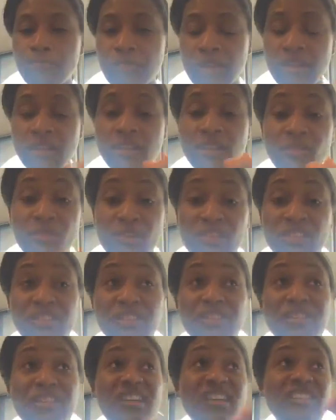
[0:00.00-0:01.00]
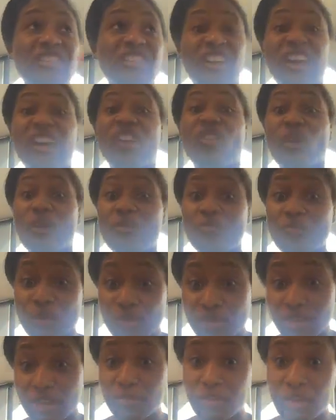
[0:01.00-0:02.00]
And then the really good thing is they got great
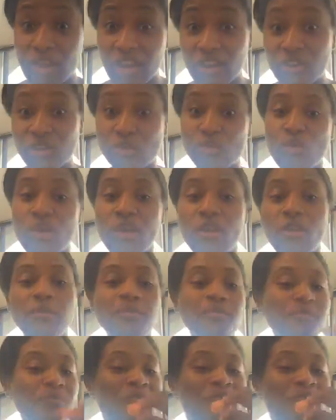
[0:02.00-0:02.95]
music playing as well.